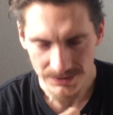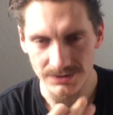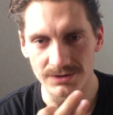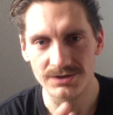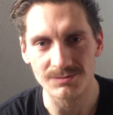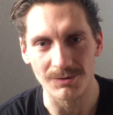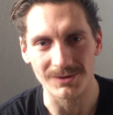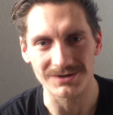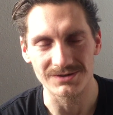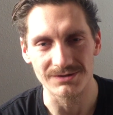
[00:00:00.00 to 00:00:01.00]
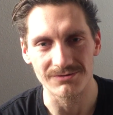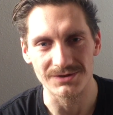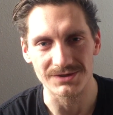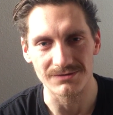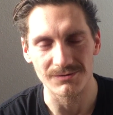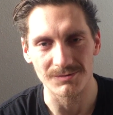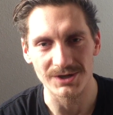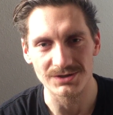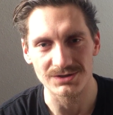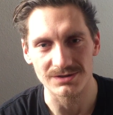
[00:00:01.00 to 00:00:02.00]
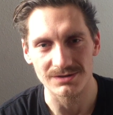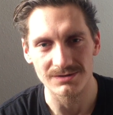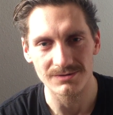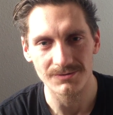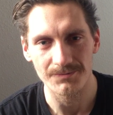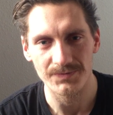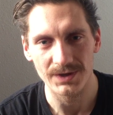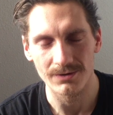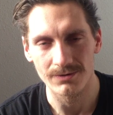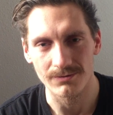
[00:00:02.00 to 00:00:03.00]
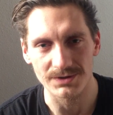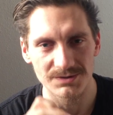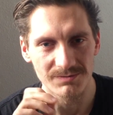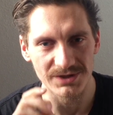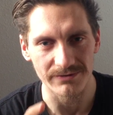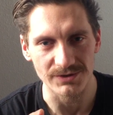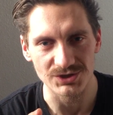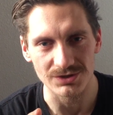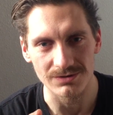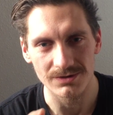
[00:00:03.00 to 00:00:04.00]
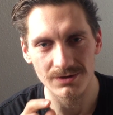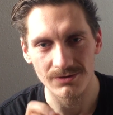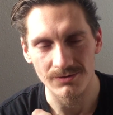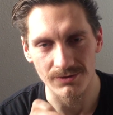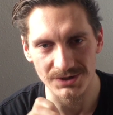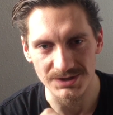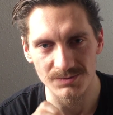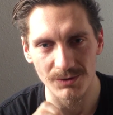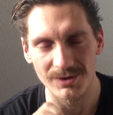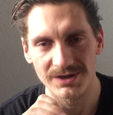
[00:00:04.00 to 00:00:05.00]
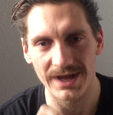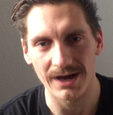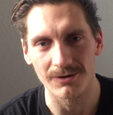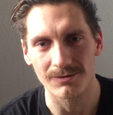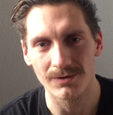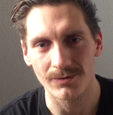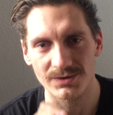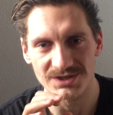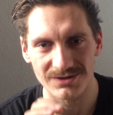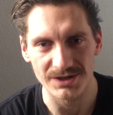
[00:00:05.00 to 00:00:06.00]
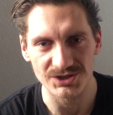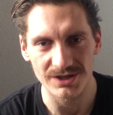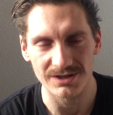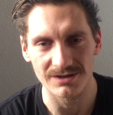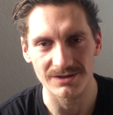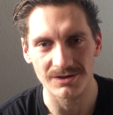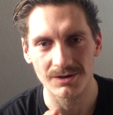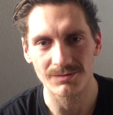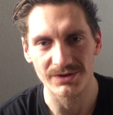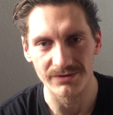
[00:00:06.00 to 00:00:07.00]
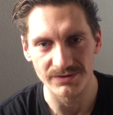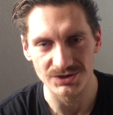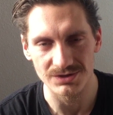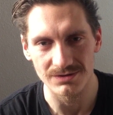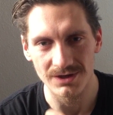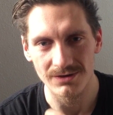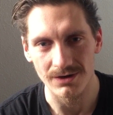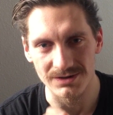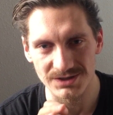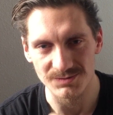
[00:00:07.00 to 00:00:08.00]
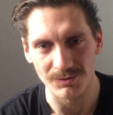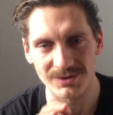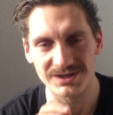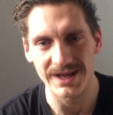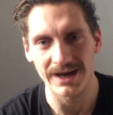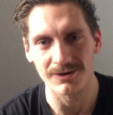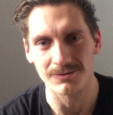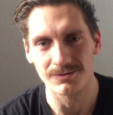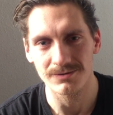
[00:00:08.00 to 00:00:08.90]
In this moment, different information. What's beneficial for this moment now? What's energetically beneficial on this moment now?